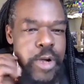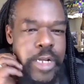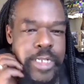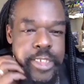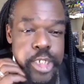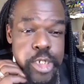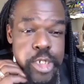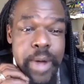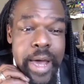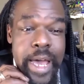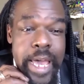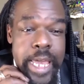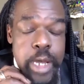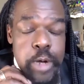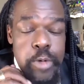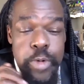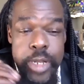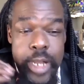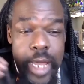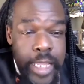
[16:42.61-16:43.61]
to
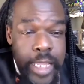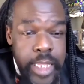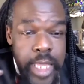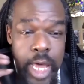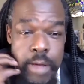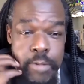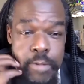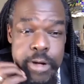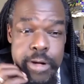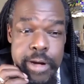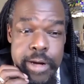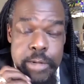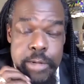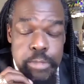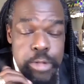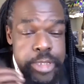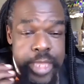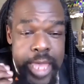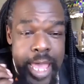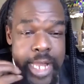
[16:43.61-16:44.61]
what I thought
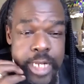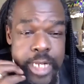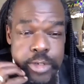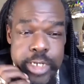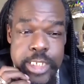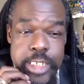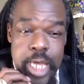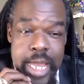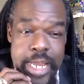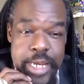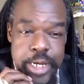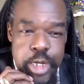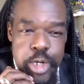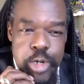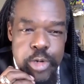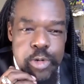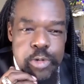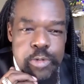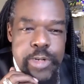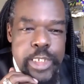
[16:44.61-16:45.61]
was the address I knew,
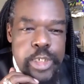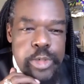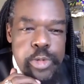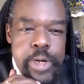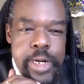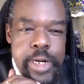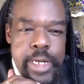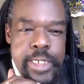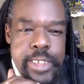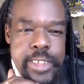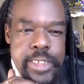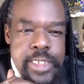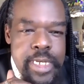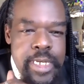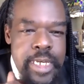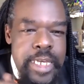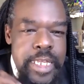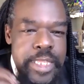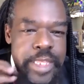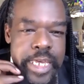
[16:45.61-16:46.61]
which was
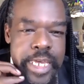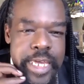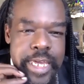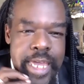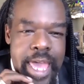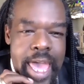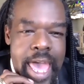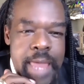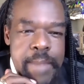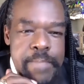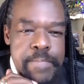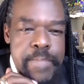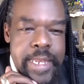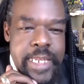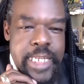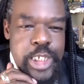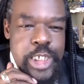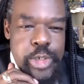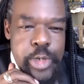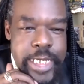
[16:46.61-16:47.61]
the
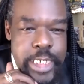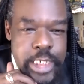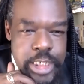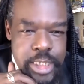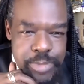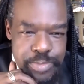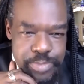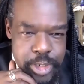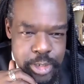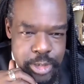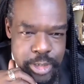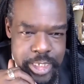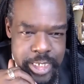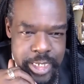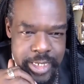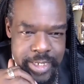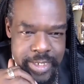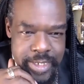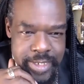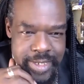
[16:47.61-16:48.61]
administration
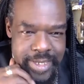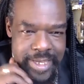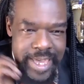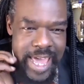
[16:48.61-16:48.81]
building at